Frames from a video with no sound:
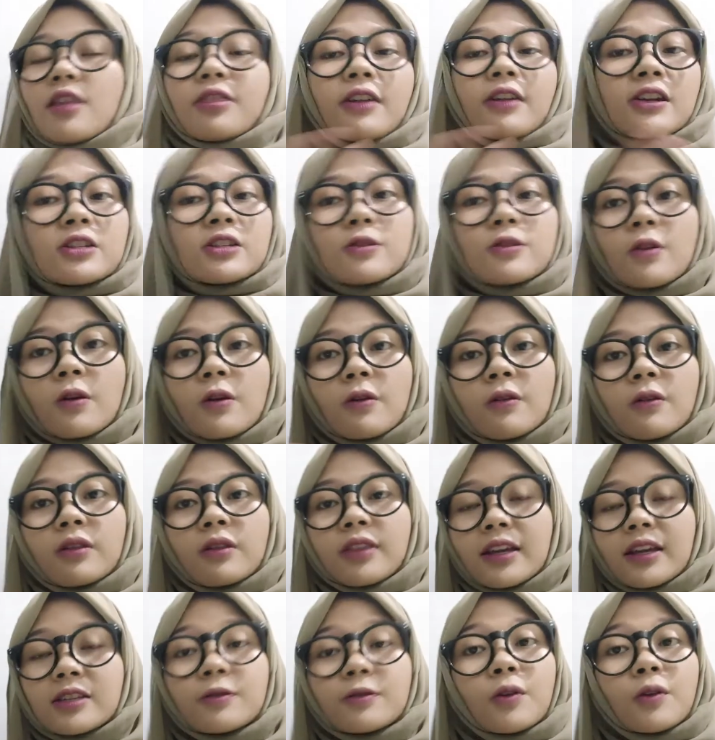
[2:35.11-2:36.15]

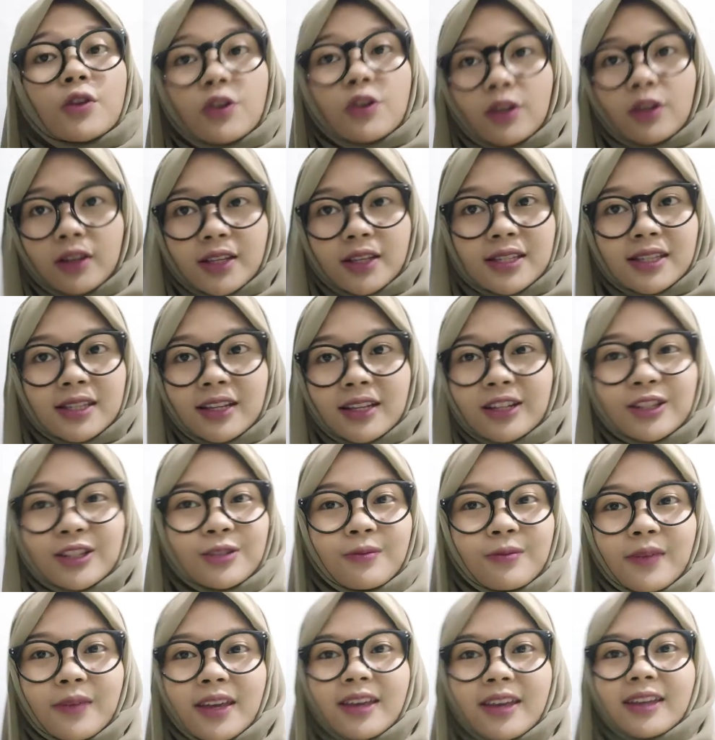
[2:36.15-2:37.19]
thanks for your listening
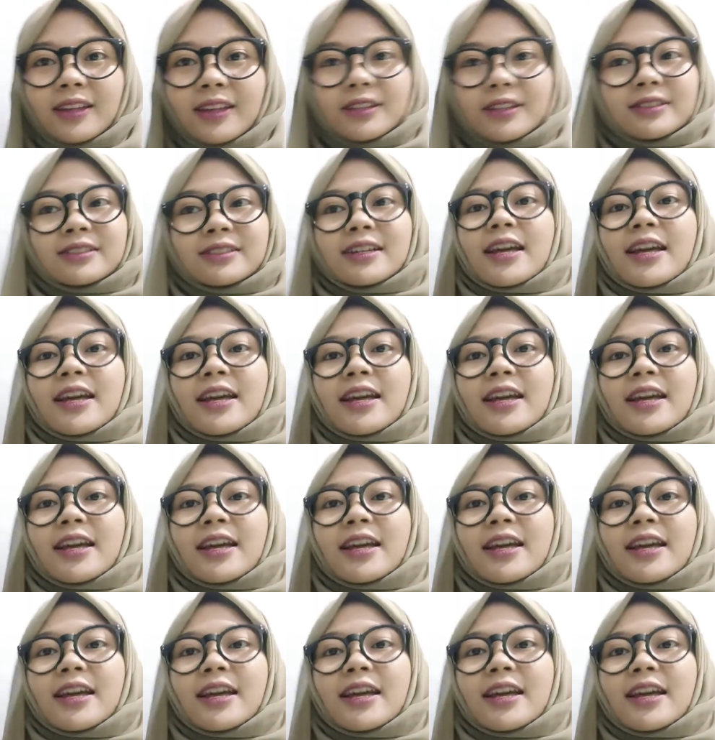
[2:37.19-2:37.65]
to me.